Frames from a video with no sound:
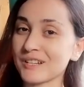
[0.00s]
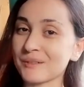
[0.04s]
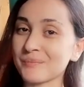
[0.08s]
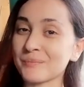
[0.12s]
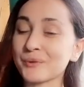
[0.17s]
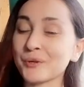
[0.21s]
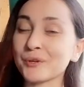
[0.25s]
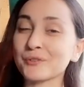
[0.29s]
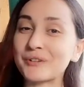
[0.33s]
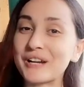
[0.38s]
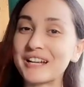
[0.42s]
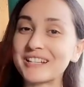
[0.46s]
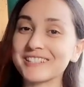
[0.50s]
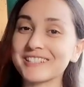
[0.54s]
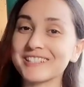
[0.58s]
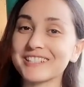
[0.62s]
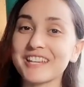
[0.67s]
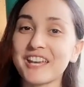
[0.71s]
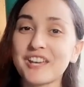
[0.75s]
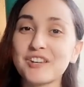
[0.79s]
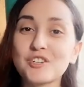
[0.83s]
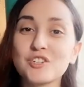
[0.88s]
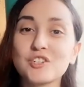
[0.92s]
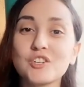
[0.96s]

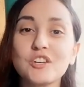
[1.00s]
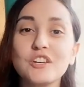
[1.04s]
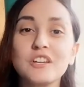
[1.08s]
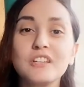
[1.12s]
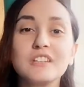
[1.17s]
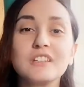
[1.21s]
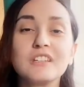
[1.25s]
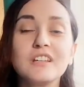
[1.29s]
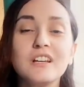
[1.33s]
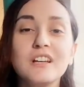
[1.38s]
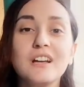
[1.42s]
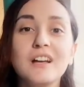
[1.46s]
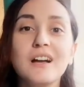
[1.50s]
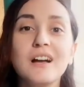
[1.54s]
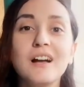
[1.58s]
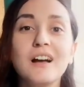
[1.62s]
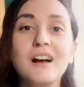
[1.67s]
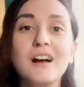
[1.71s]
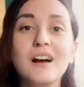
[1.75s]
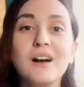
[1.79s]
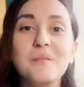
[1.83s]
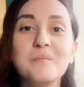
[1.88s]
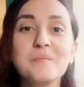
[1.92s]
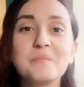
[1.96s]
procrastination,
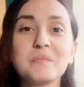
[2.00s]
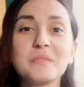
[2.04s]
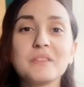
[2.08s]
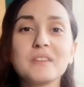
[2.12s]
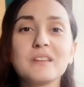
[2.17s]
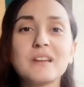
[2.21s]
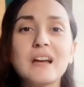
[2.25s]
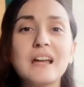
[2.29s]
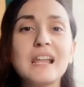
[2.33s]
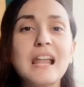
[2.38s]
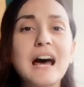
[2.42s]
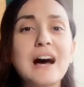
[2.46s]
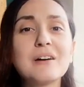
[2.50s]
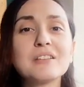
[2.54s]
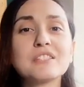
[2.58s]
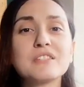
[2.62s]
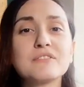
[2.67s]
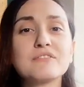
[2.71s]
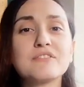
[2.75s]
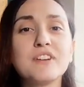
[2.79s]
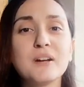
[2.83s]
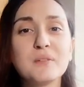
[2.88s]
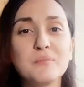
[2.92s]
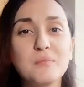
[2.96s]
allow us to
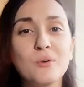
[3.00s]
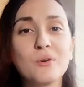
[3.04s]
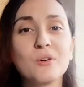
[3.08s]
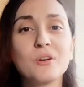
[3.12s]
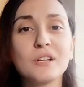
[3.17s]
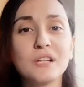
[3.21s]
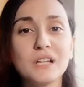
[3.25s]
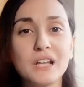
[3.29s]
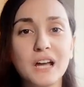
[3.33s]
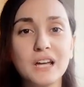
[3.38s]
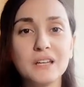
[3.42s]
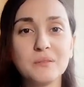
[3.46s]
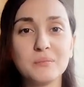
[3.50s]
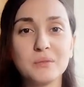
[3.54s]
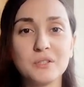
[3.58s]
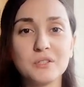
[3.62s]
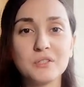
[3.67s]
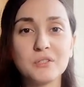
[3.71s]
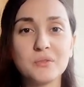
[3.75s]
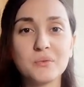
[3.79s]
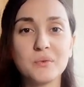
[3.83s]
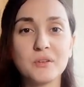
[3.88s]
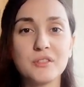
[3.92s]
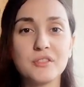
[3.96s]
find more
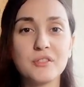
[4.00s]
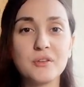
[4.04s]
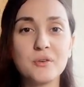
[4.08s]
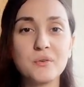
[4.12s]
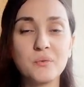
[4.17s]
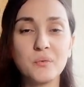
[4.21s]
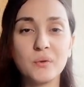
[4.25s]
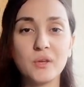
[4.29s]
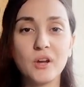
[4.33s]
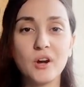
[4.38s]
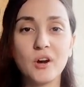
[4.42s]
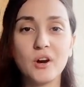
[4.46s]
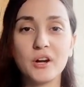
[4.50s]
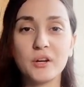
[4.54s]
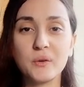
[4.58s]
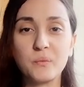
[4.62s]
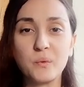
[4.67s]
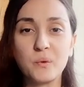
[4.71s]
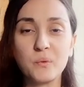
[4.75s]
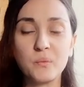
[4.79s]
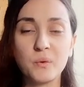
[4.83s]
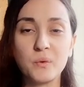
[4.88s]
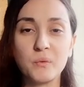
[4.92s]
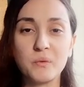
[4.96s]
alignment with who we are and
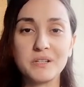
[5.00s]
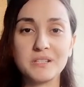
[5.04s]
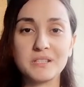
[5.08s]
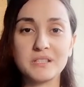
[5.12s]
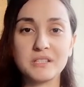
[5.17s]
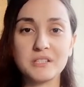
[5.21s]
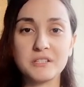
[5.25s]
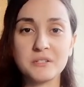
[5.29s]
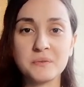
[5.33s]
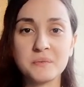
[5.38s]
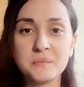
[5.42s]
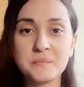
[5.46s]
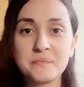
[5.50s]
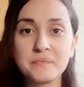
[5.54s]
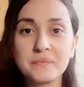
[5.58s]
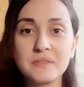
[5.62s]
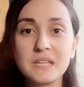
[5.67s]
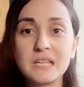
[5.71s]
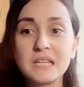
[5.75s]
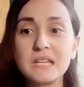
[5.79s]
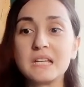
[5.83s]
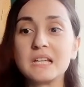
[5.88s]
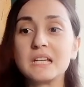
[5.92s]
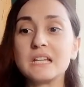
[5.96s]
what we want to do.
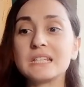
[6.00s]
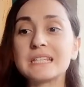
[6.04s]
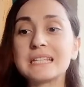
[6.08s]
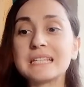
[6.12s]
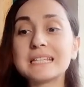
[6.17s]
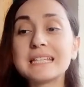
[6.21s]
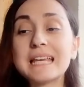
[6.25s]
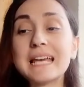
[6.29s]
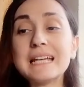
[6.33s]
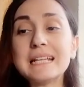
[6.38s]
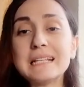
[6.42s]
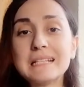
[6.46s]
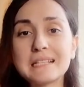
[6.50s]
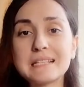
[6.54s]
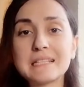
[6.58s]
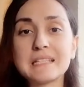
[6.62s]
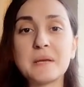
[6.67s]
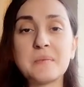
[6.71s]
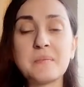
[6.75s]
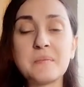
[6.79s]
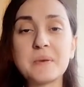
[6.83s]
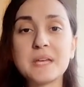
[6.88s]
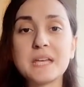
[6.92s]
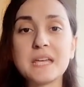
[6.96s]
Today's
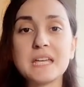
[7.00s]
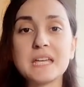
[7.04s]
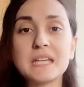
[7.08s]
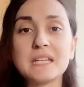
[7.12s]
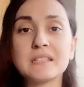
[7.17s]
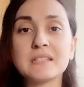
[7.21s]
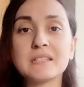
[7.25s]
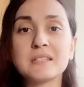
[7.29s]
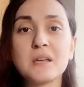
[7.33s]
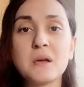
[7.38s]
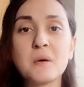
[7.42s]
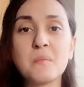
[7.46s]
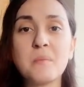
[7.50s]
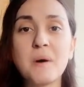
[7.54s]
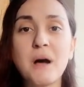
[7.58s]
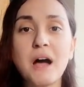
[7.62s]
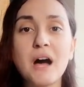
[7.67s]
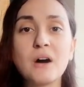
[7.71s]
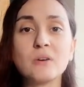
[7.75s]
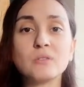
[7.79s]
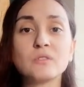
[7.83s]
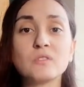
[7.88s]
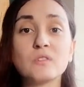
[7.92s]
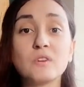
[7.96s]
tip is
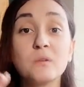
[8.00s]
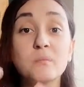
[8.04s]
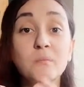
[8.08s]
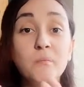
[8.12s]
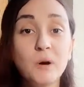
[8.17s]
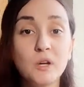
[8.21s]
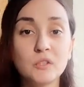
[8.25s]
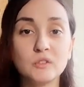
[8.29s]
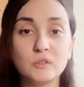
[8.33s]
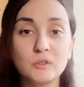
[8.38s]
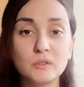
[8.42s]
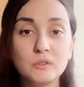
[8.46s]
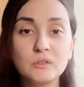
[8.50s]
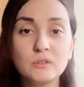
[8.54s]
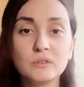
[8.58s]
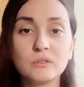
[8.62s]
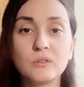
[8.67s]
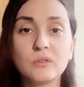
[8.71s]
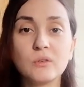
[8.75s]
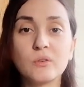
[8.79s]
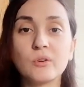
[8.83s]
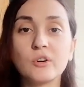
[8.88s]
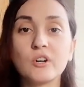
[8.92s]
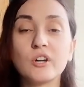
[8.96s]
about a model
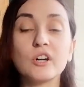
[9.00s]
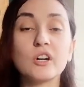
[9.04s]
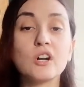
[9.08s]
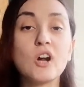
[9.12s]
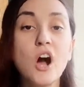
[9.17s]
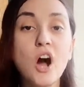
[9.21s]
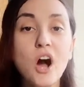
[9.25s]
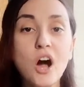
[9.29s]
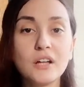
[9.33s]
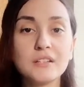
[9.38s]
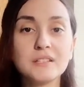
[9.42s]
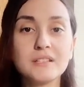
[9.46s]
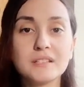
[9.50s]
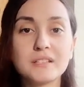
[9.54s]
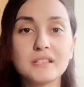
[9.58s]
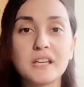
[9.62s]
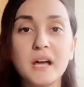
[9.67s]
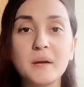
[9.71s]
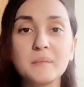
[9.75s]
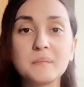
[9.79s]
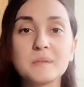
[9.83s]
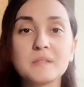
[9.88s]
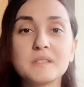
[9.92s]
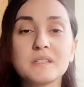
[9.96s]
or a
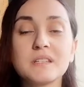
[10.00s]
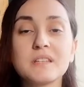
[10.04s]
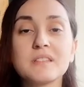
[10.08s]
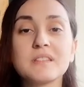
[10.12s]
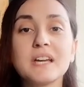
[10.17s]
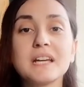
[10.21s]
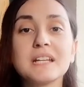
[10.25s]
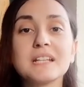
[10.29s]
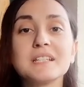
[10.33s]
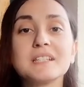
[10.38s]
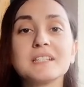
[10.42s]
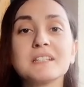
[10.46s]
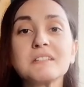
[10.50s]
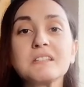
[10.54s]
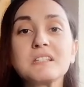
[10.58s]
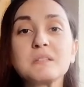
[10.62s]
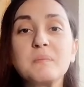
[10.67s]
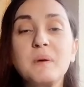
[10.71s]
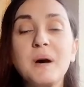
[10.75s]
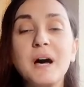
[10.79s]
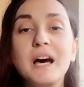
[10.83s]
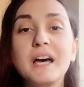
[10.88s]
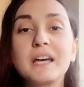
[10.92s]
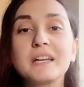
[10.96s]
concept that is
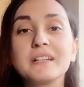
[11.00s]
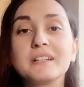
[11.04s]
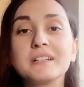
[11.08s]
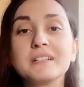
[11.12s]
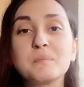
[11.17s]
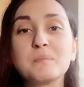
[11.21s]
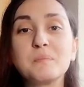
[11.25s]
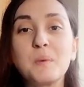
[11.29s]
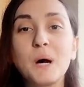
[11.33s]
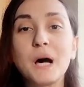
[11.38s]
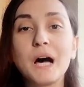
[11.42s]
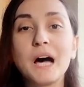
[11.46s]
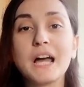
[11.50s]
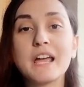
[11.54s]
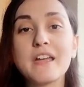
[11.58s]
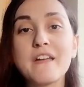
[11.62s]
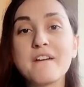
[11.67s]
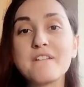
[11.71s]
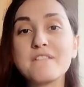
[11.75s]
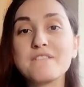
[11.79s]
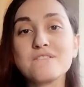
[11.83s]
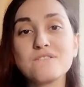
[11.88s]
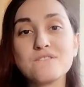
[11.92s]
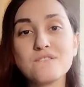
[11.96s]
inspired by
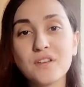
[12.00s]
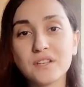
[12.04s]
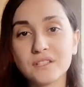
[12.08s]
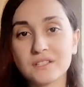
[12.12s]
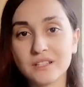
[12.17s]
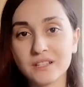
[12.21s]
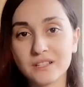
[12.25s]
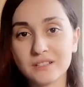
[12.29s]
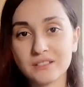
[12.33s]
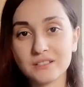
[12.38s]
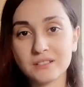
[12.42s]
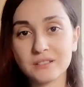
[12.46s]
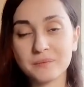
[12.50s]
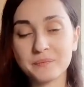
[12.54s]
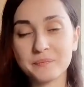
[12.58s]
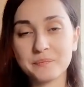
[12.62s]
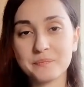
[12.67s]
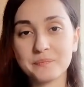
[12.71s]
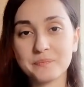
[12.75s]
physics,